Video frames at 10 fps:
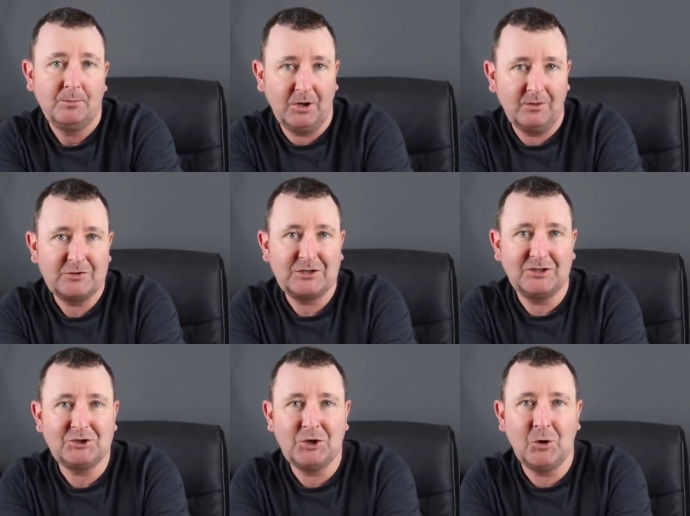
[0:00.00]
but obviously,
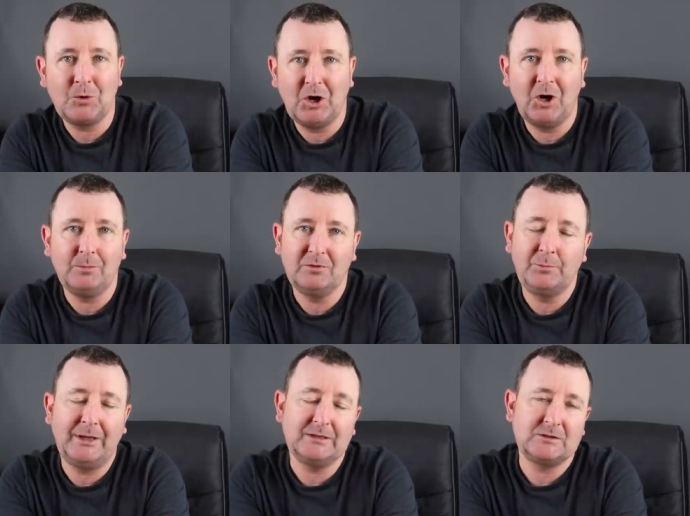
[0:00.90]
as you know, carp
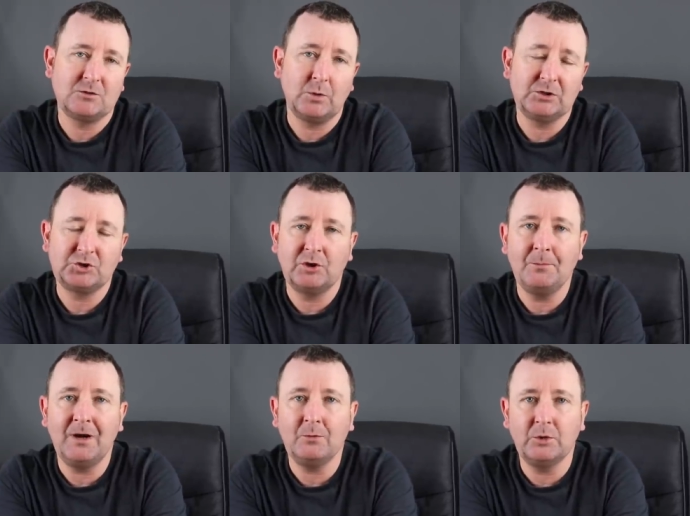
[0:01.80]
love pellets as well. So you
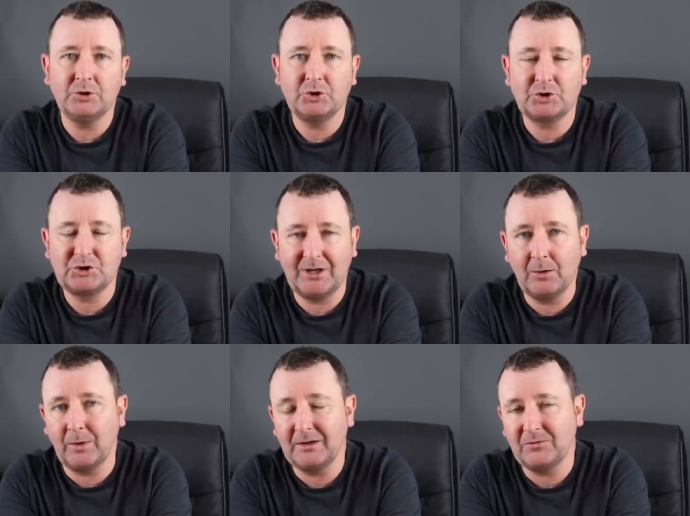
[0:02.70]
might want to just stay
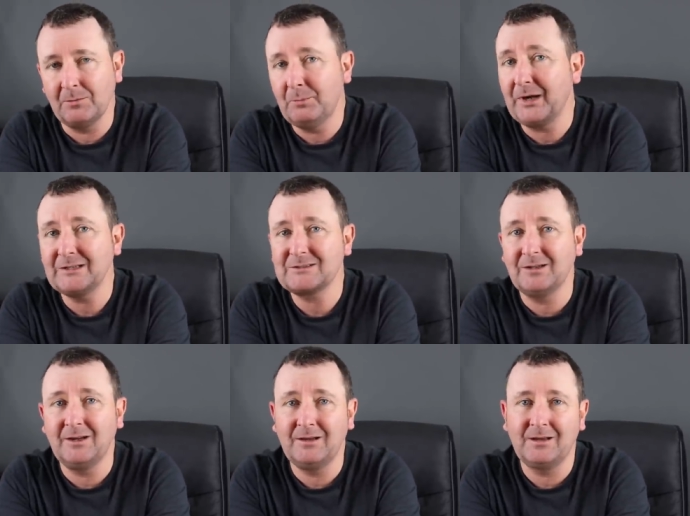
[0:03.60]
away from baits
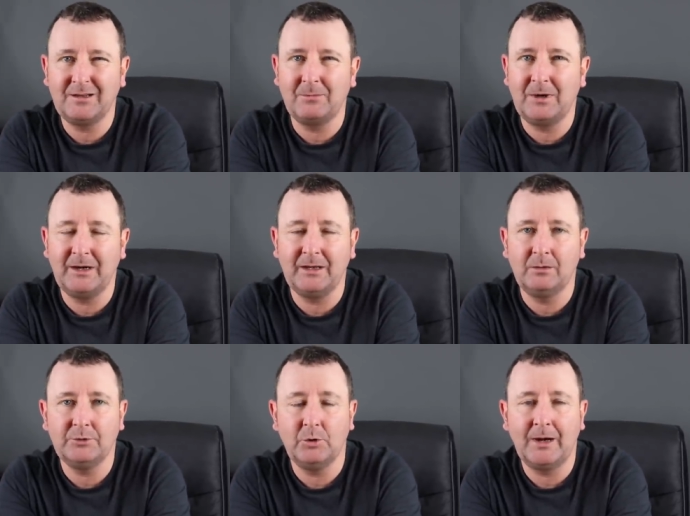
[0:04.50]
like that. That might
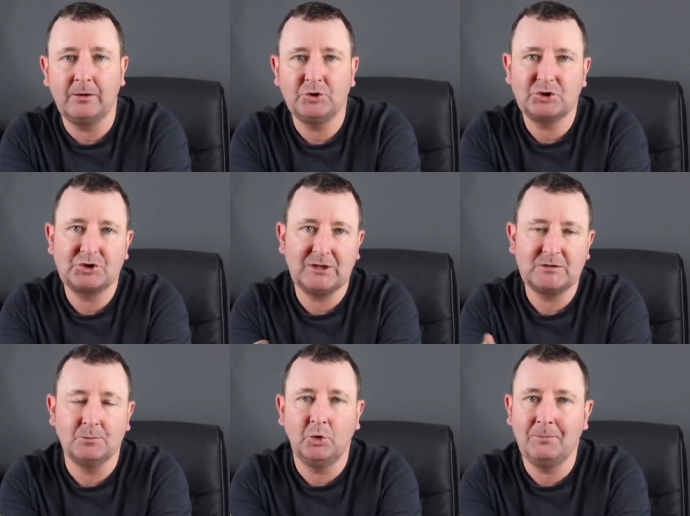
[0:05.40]
help you out. Just stick
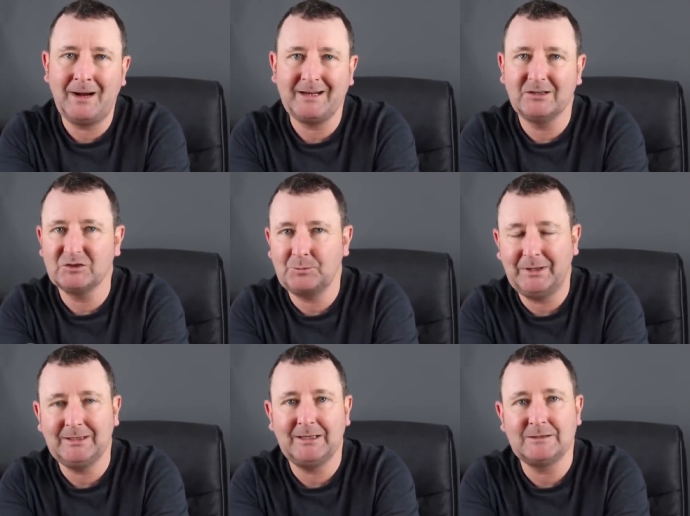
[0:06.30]
to more maggots,
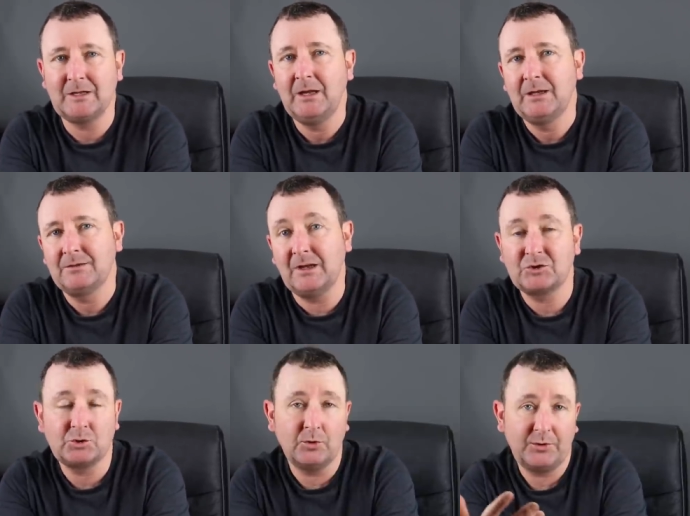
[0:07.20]
pinkies, that
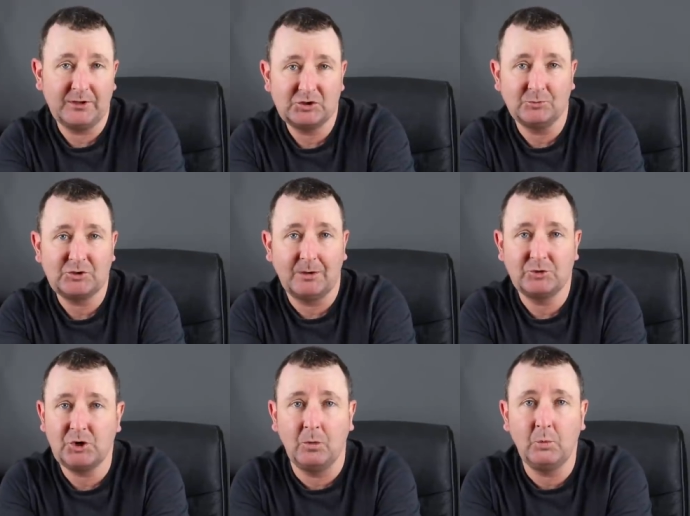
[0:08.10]
sort of thing.
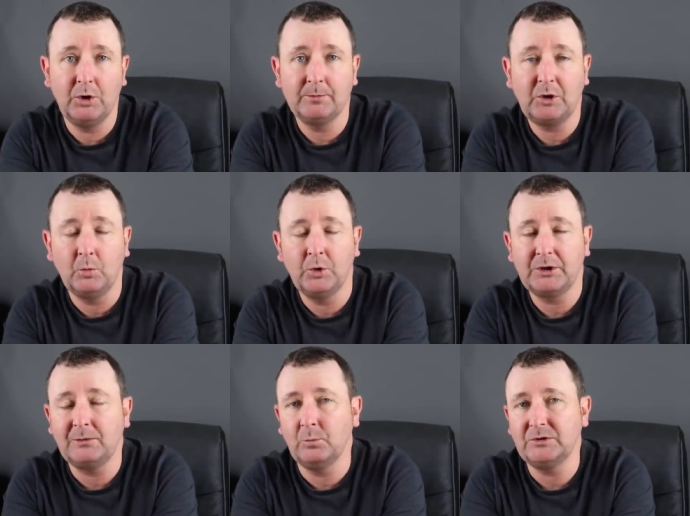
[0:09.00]
Sometimes chopped worm can
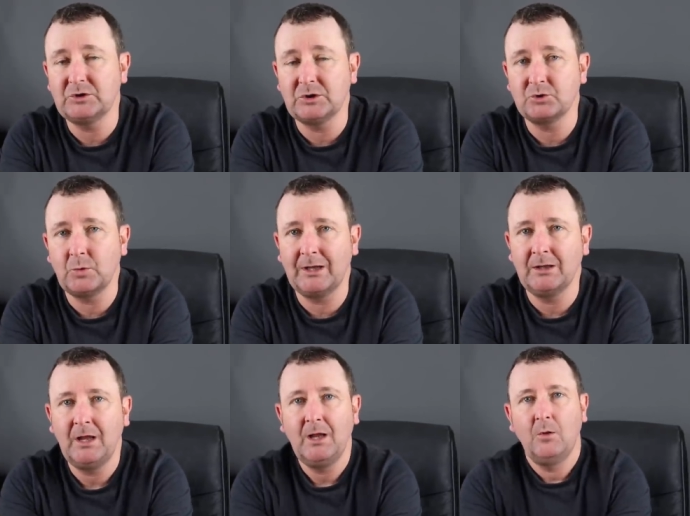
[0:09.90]
work in winter as well,